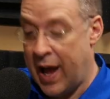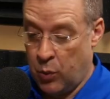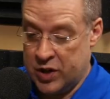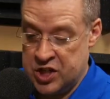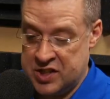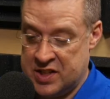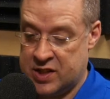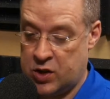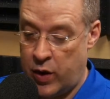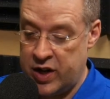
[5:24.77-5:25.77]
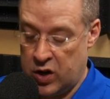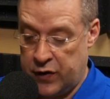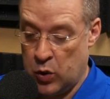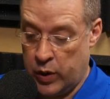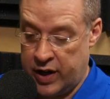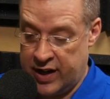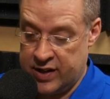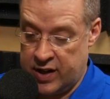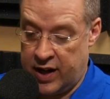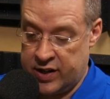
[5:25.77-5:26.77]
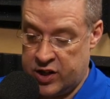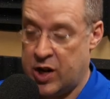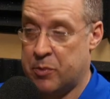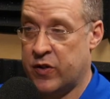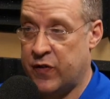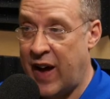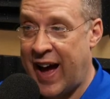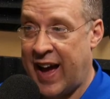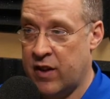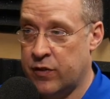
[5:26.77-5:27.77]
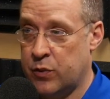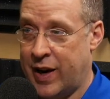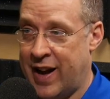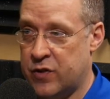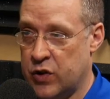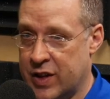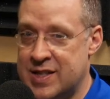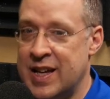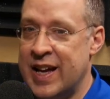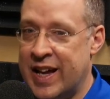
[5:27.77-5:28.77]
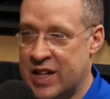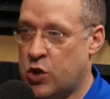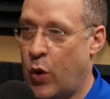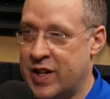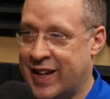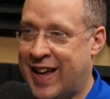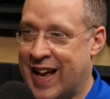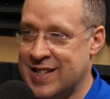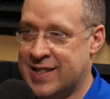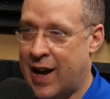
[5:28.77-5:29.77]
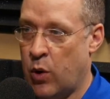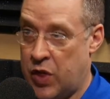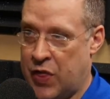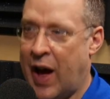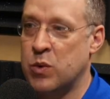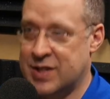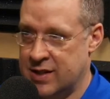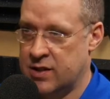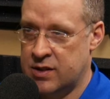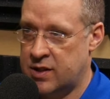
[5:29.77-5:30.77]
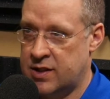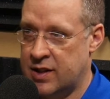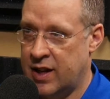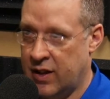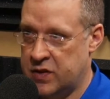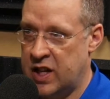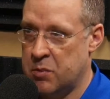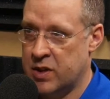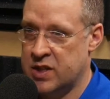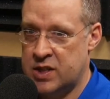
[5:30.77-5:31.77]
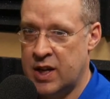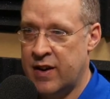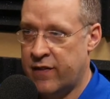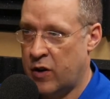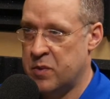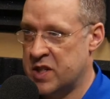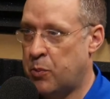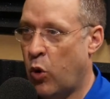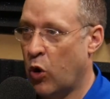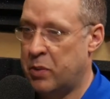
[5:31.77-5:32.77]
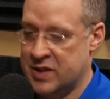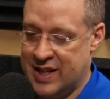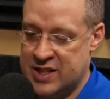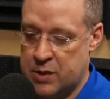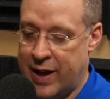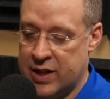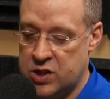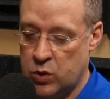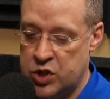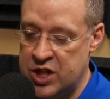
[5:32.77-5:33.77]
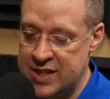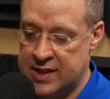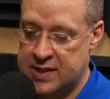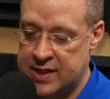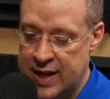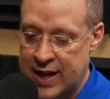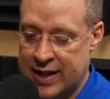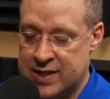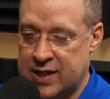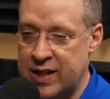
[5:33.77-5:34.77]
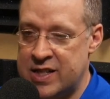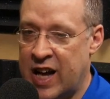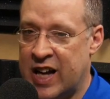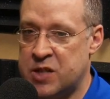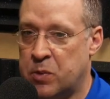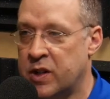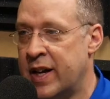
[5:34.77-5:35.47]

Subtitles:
And what Jesus is going to do, if you read into chapter 5, right after this, he's going to cast out thousands of demons from this poor possessed man. So Jesus in Sunday's gospel